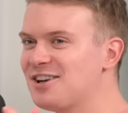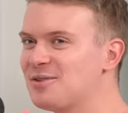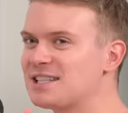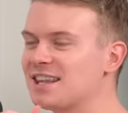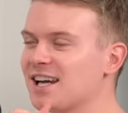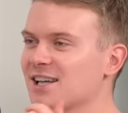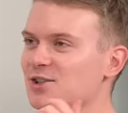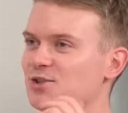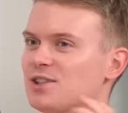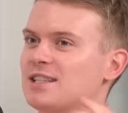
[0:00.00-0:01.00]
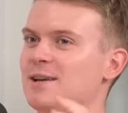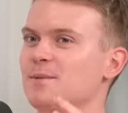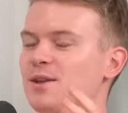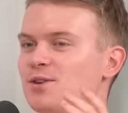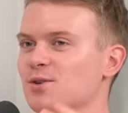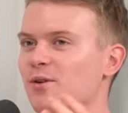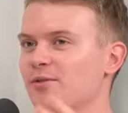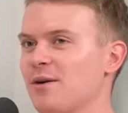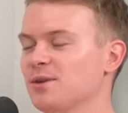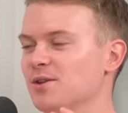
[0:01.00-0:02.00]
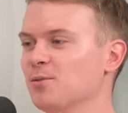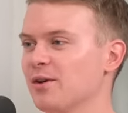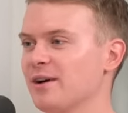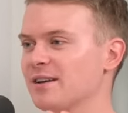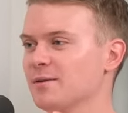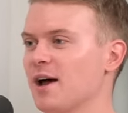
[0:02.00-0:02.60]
No, as in like you just seem like the sort of family that would have had a,